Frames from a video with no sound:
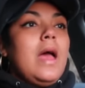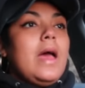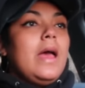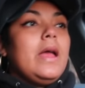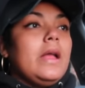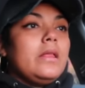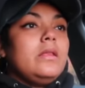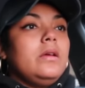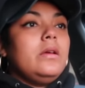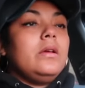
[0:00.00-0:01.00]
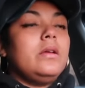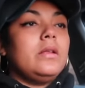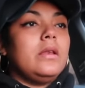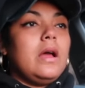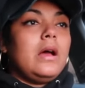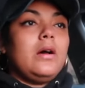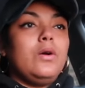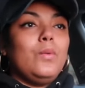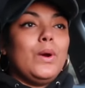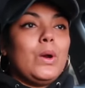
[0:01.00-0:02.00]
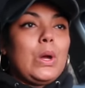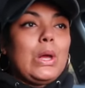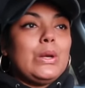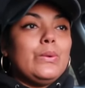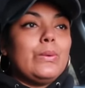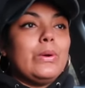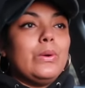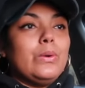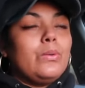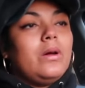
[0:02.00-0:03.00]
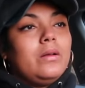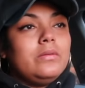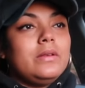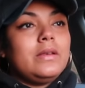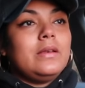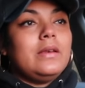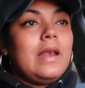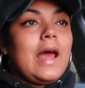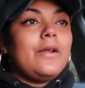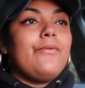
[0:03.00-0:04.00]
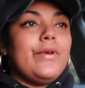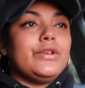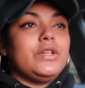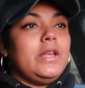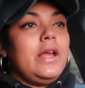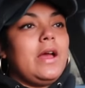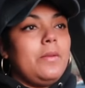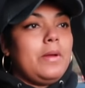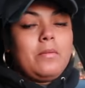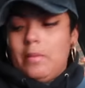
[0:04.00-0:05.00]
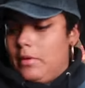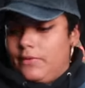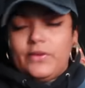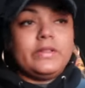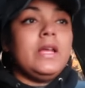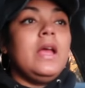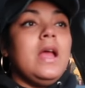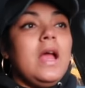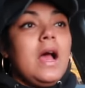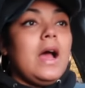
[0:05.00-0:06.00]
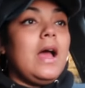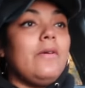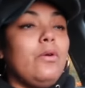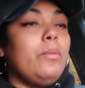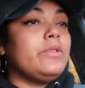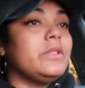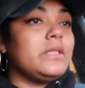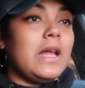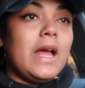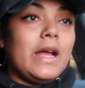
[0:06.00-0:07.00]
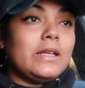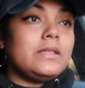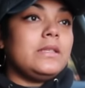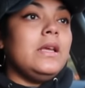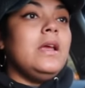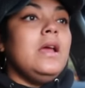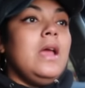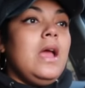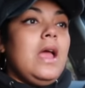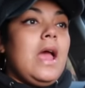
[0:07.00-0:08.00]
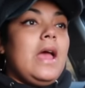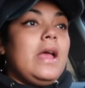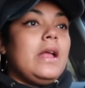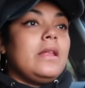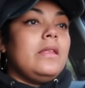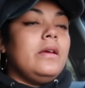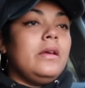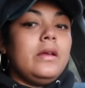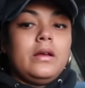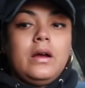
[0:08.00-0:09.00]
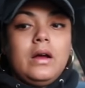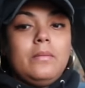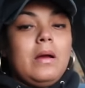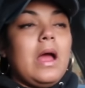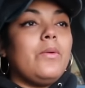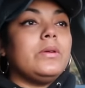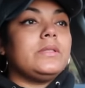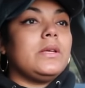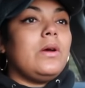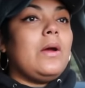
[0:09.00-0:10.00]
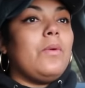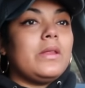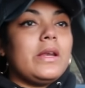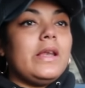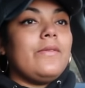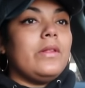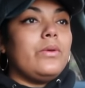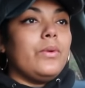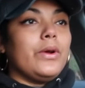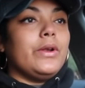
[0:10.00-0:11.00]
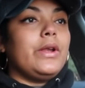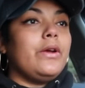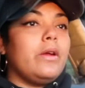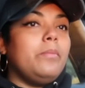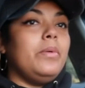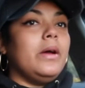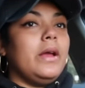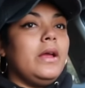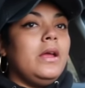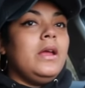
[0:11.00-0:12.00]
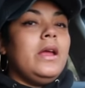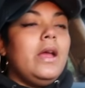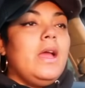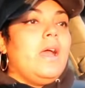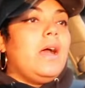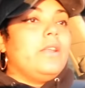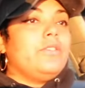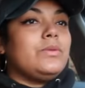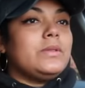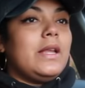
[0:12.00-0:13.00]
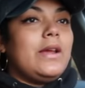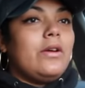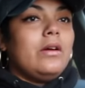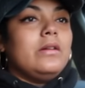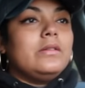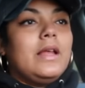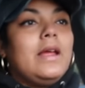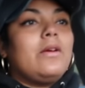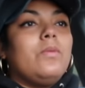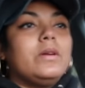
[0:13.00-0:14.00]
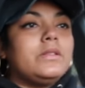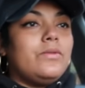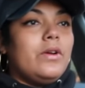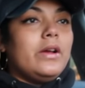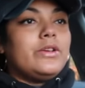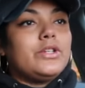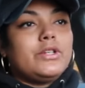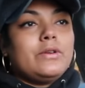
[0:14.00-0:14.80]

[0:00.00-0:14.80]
and now we're on the road. Well, not officially. I gotta pick up my brother first. I have a whole bunch of snacks, and I wanted to leave a little earlier, but I just was like, girl, like, what's the rush?